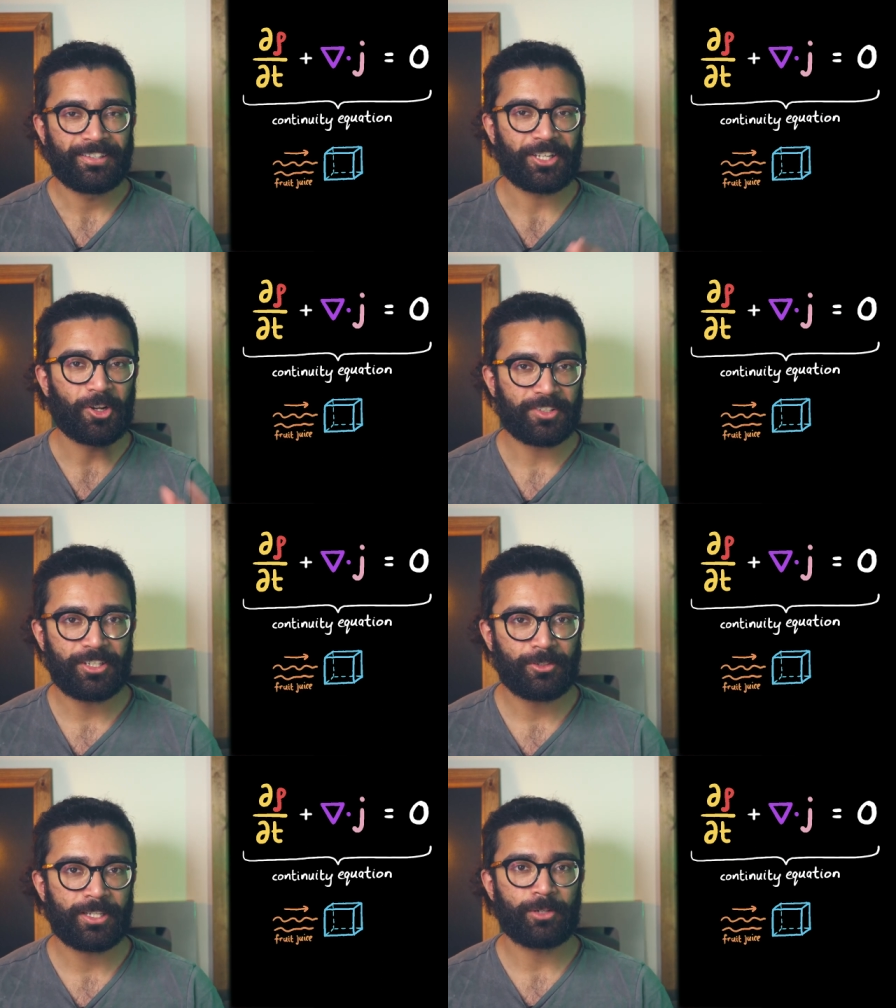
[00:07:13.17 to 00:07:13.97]
The
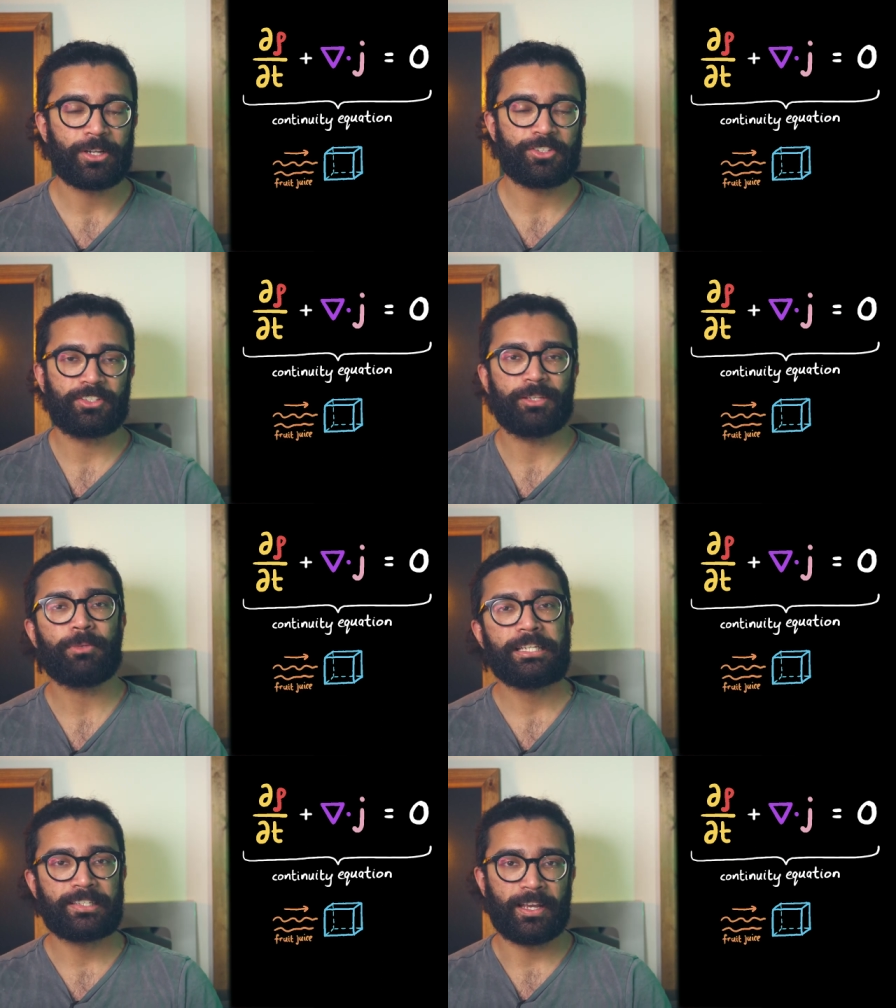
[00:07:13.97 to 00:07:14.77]
continuity equation
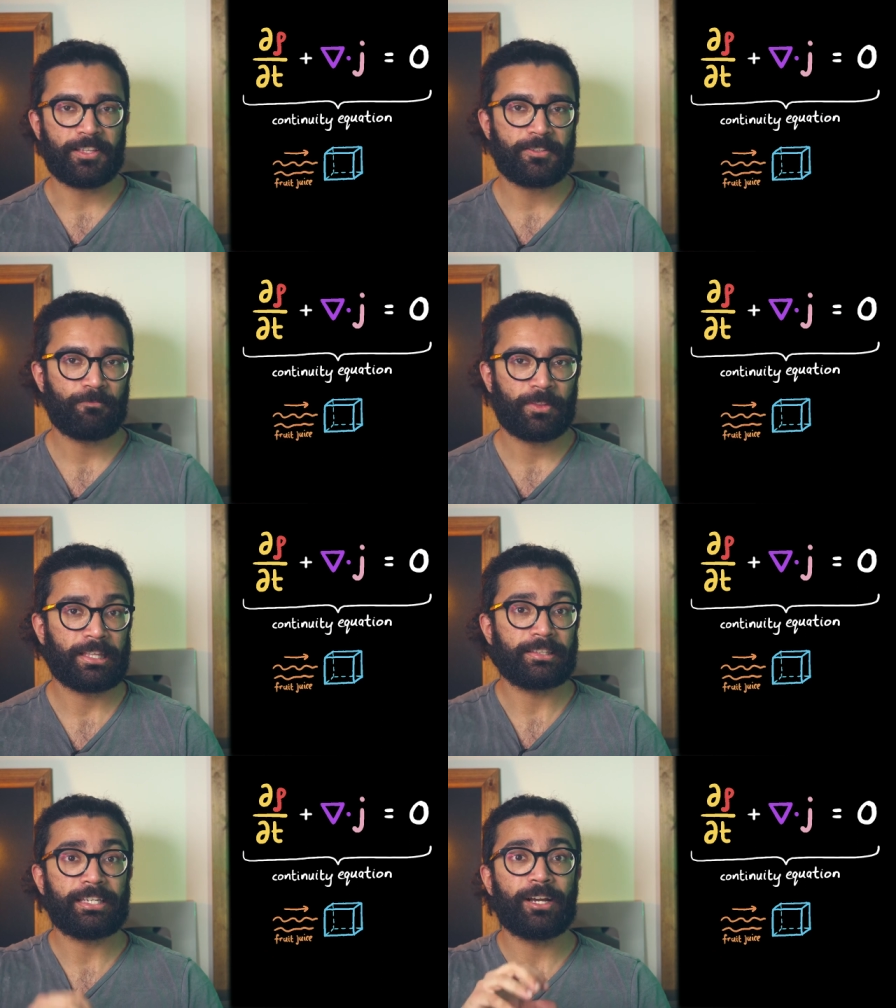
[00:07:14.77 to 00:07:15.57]
simply says
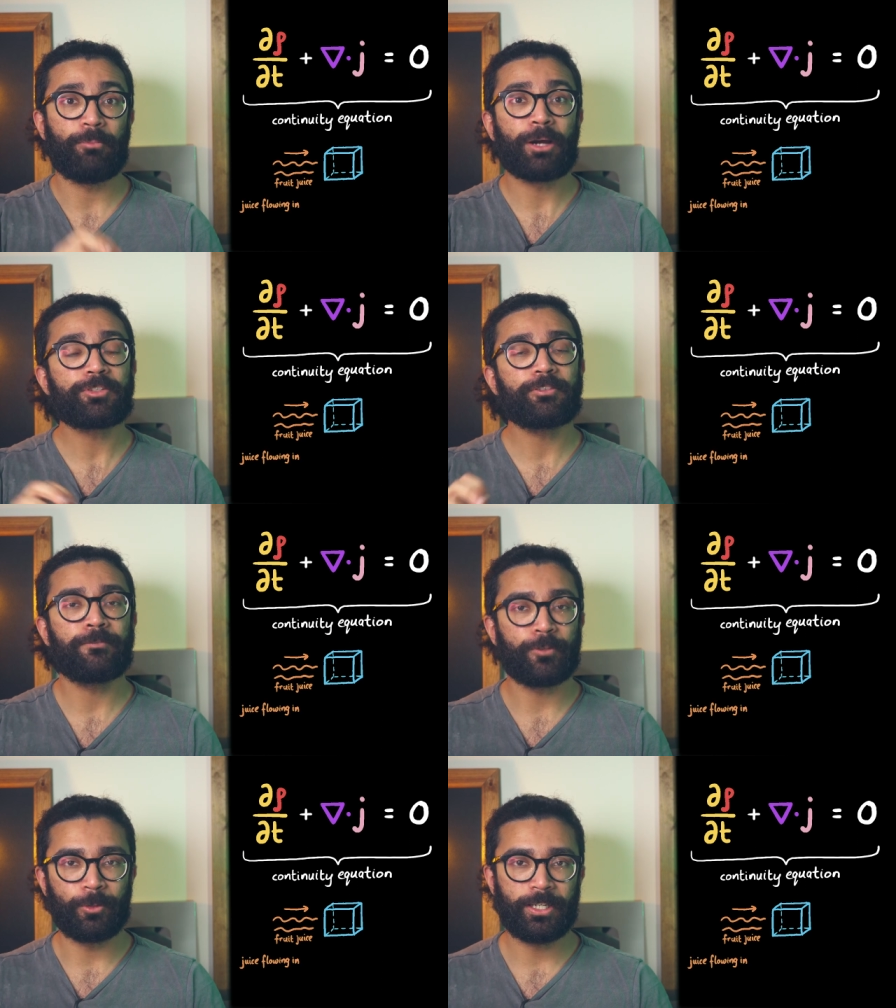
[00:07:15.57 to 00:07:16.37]
that the amount of
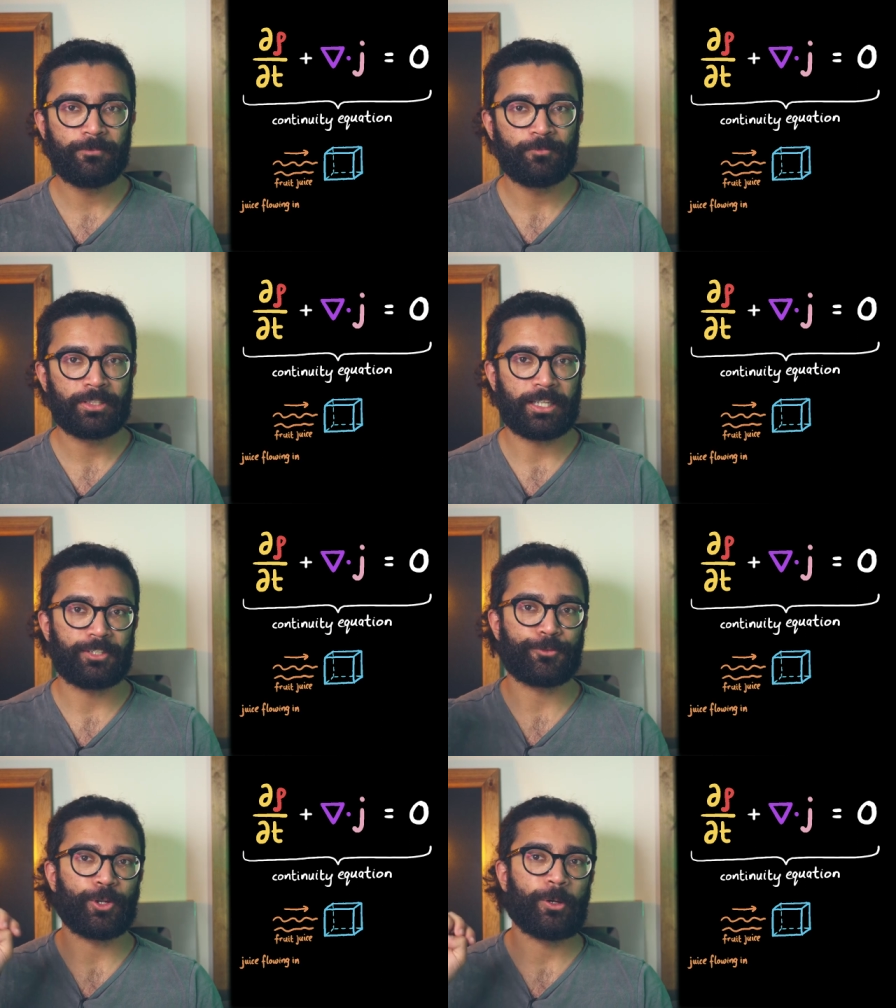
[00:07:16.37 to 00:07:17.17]
fluid that
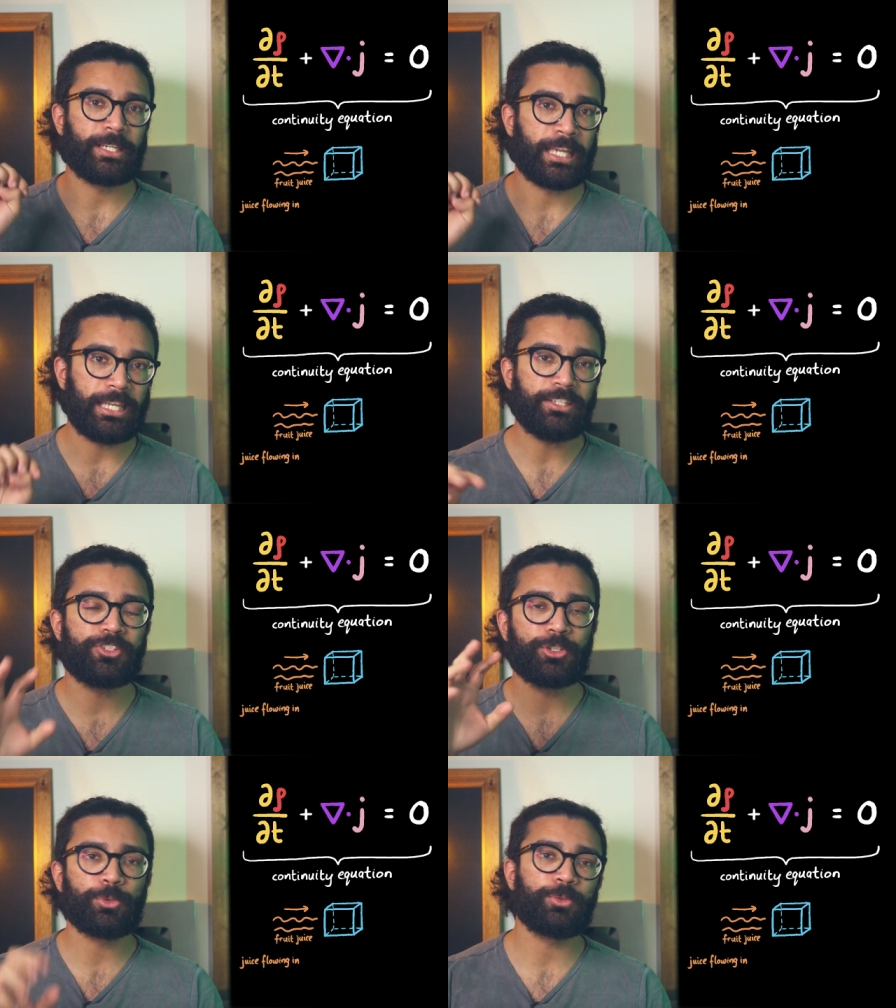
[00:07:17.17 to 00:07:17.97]
is flowing
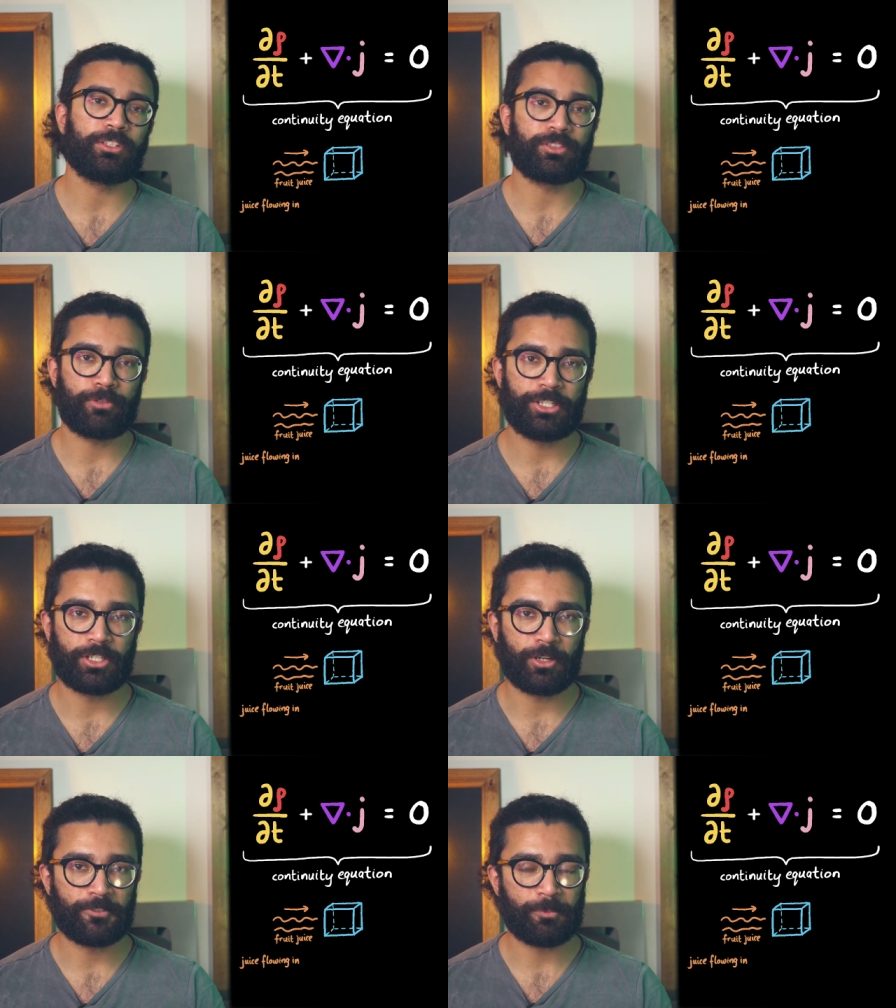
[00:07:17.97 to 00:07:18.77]
into this
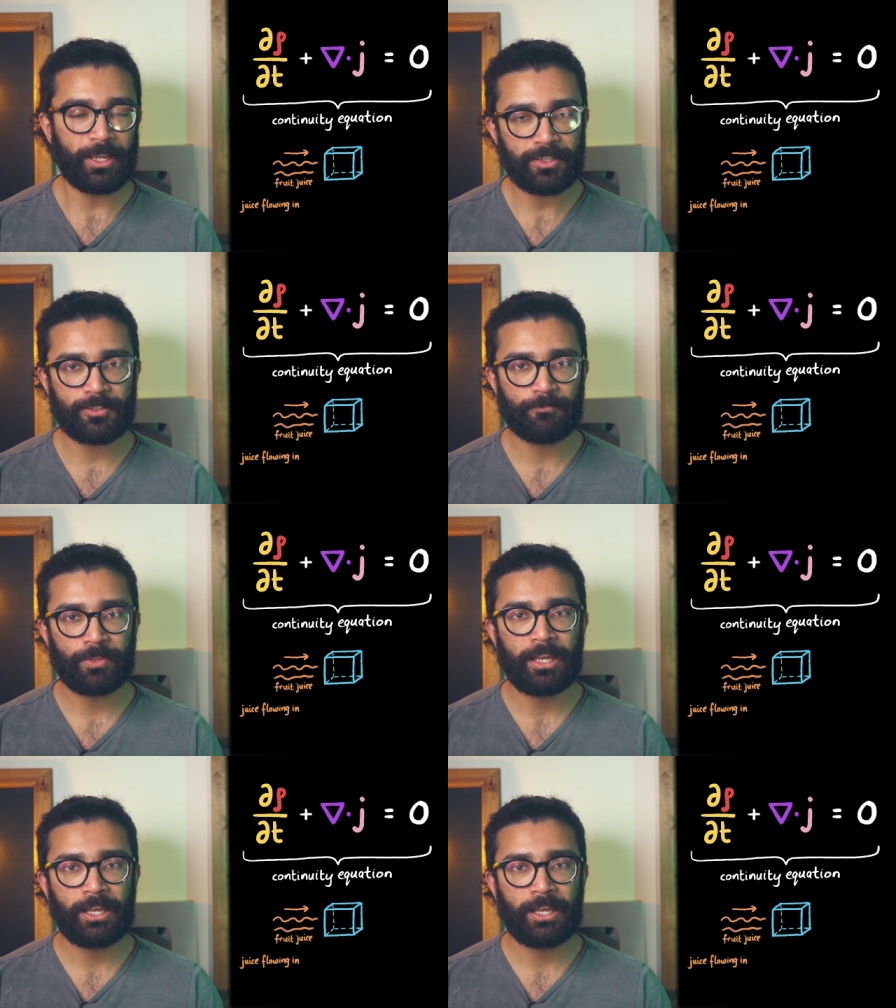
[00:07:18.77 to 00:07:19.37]
region of space